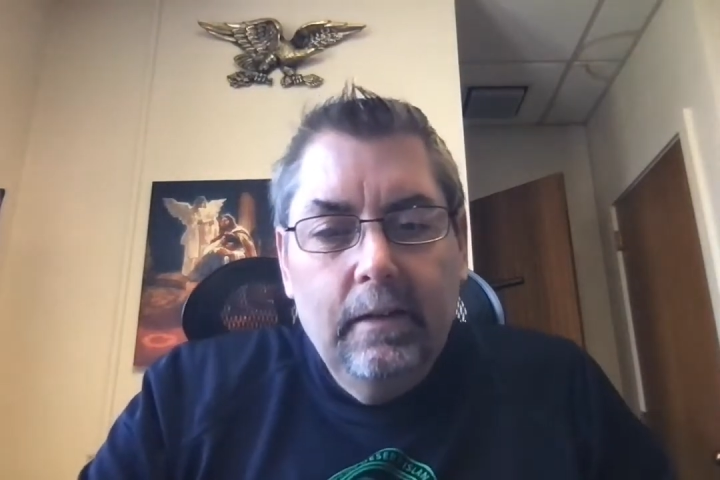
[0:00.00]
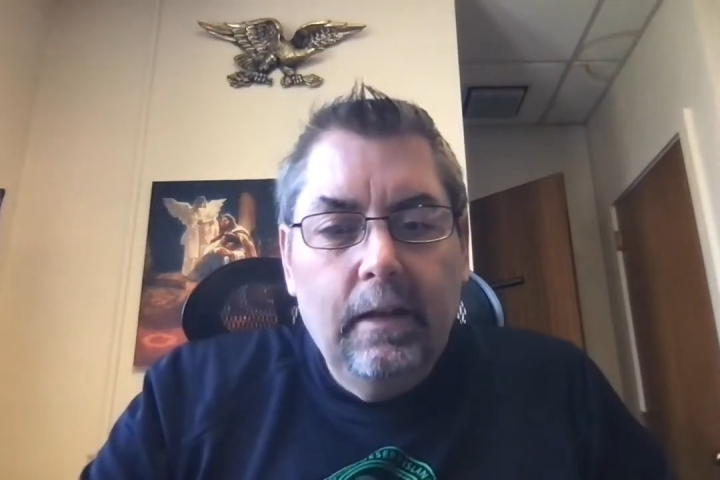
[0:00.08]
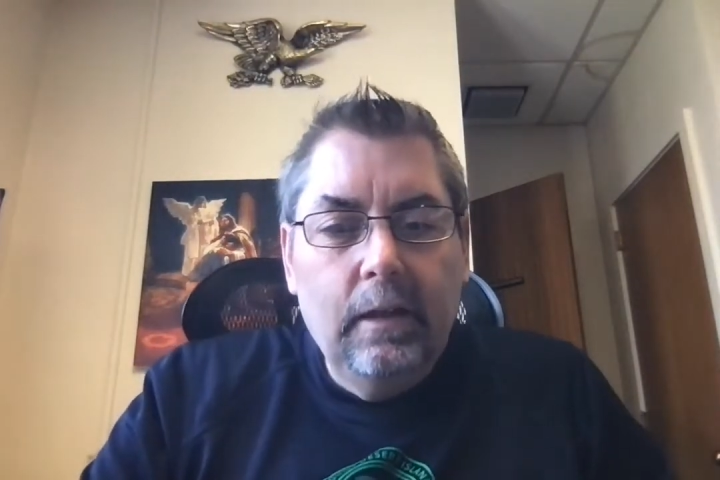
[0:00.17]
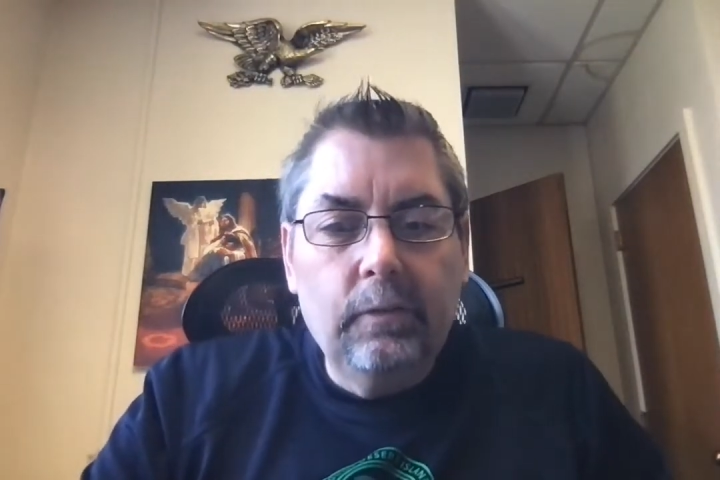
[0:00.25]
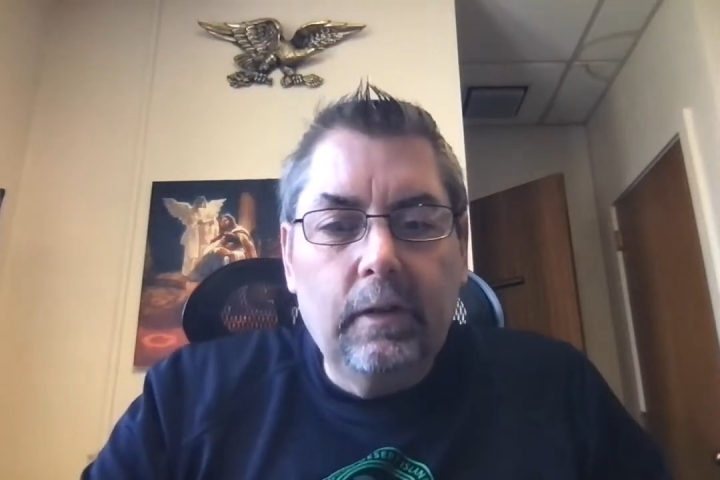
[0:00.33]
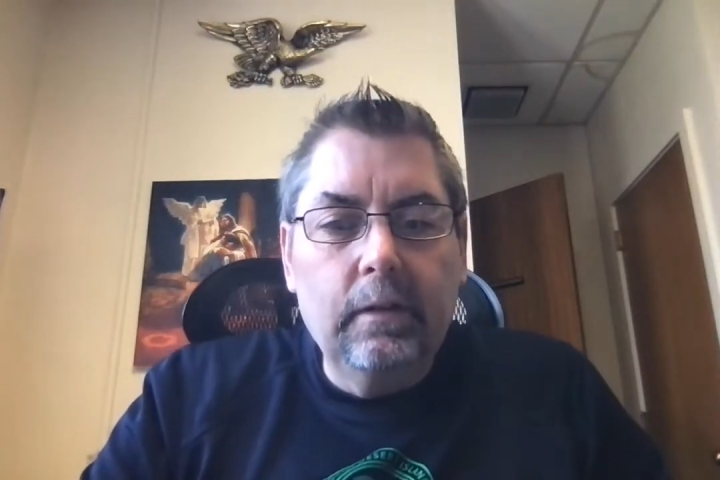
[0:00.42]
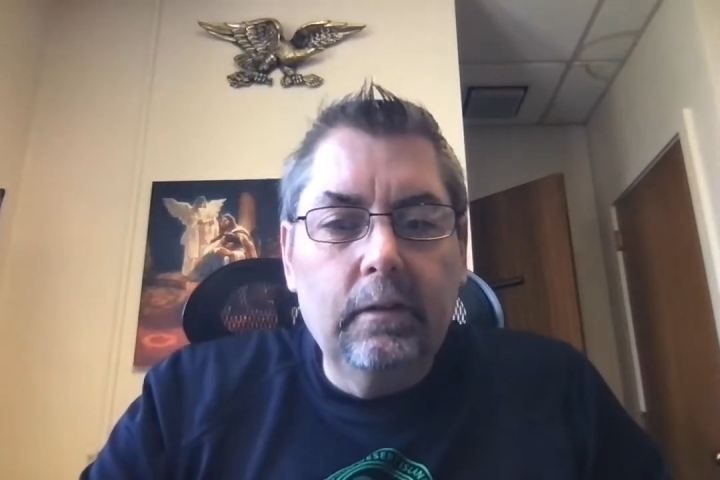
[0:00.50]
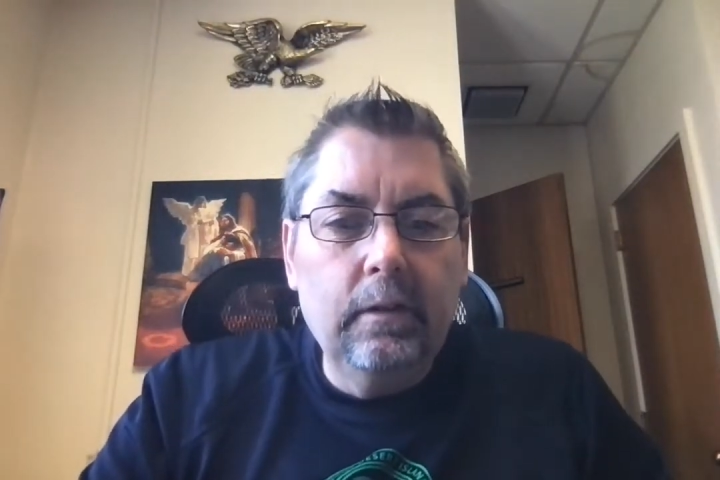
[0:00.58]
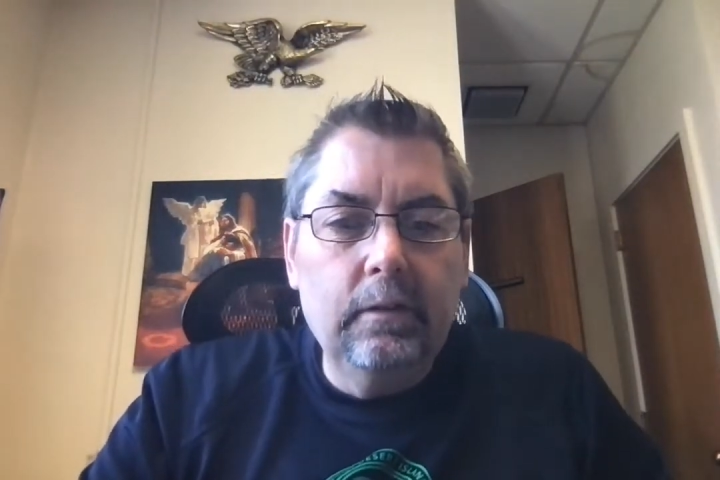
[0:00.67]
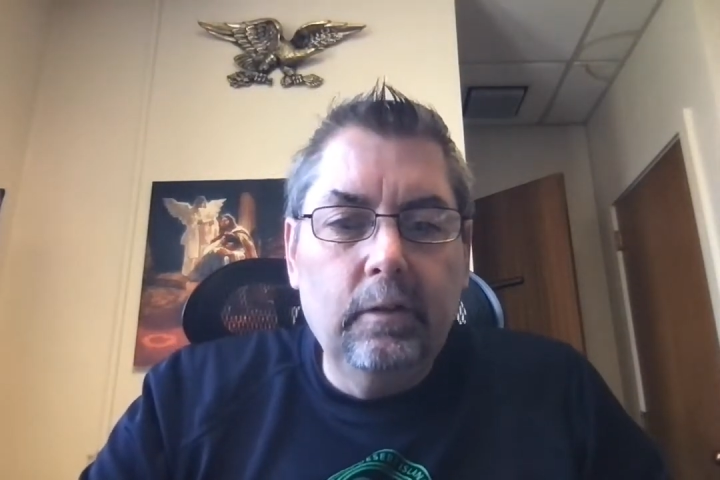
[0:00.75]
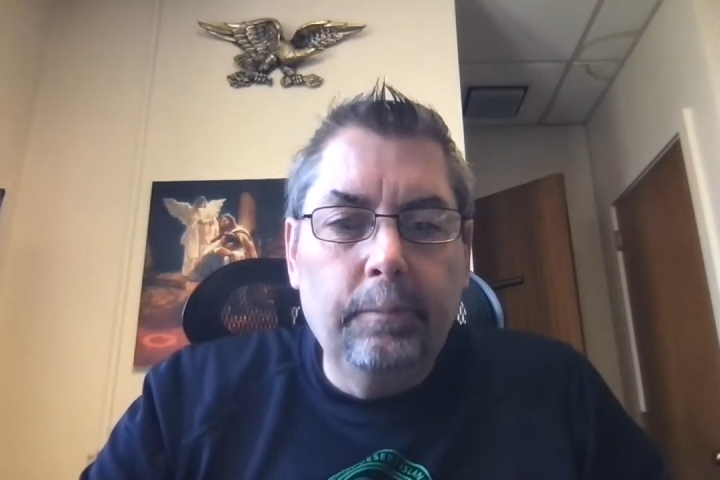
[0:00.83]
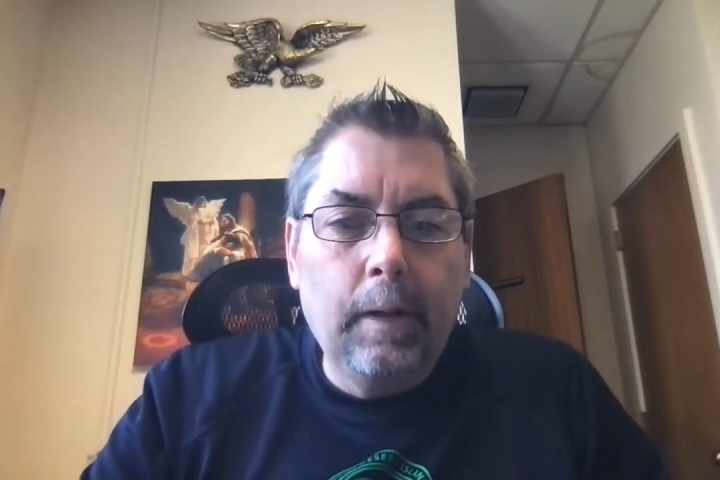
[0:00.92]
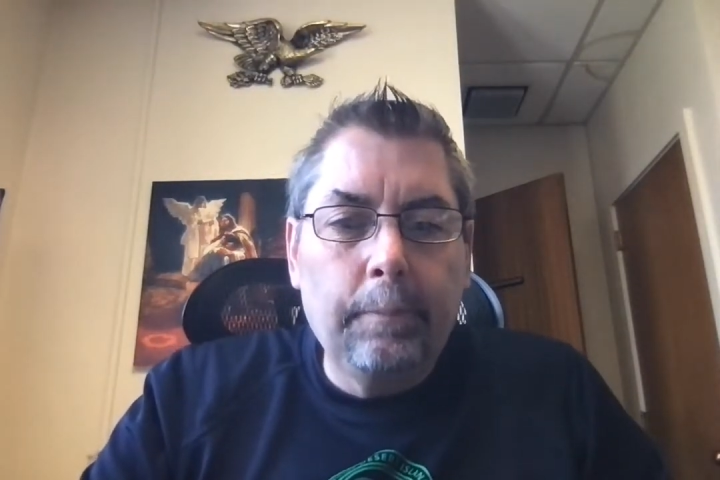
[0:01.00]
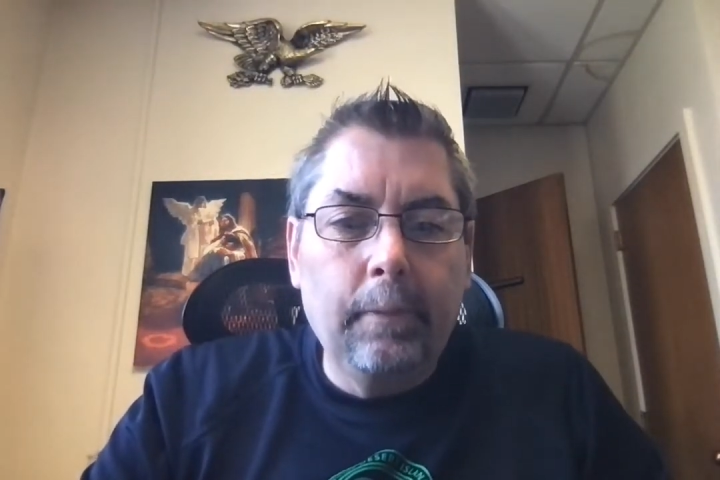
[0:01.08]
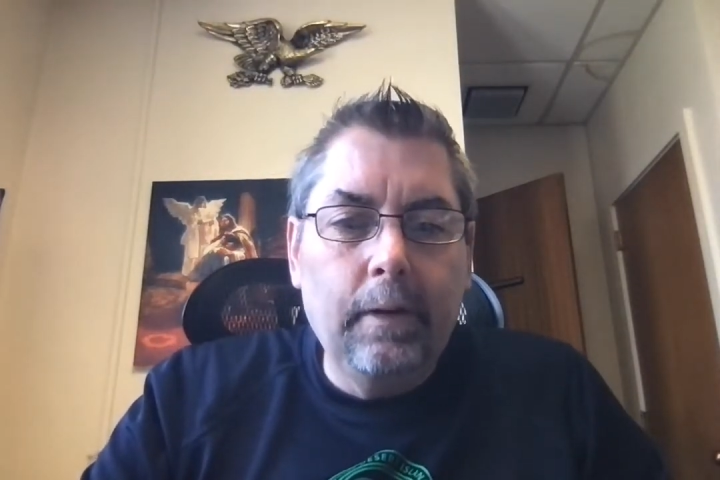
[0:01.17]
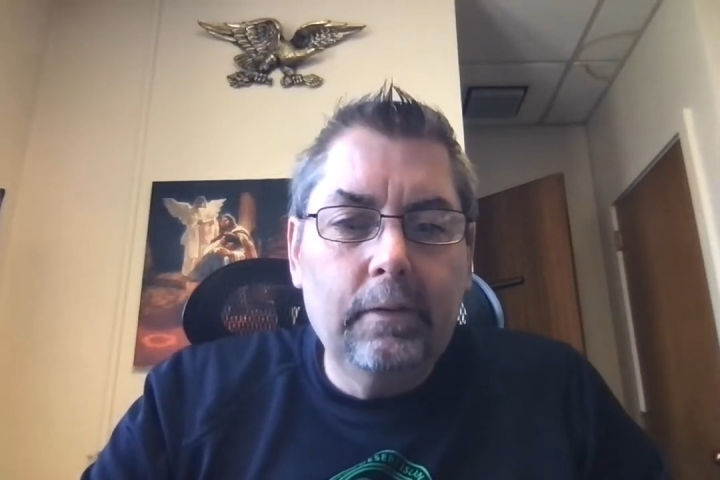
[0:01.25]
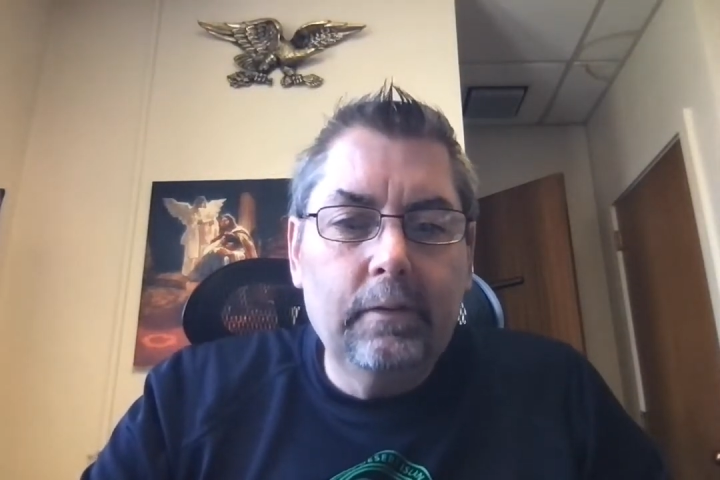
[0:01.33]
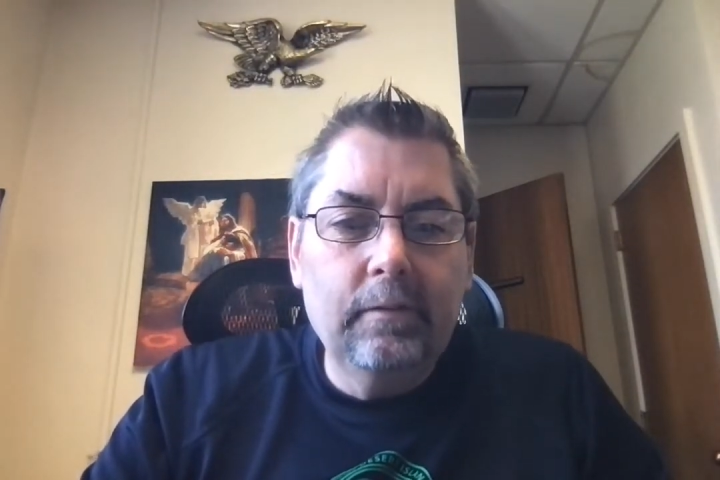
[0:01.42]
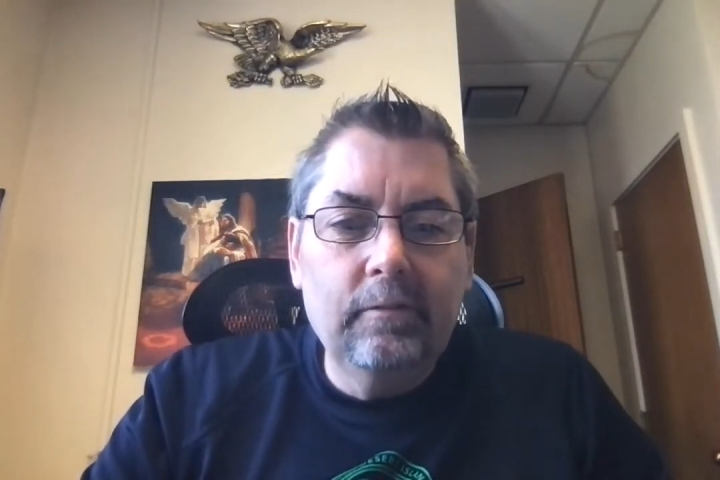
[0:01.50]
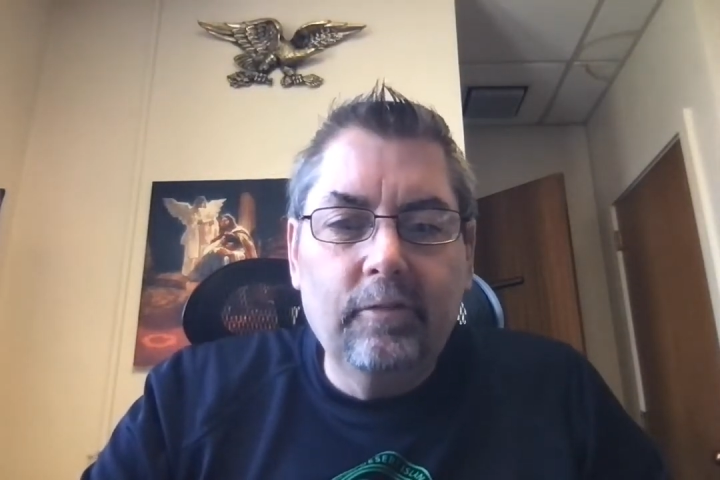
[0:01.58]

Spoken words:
as we continue preparation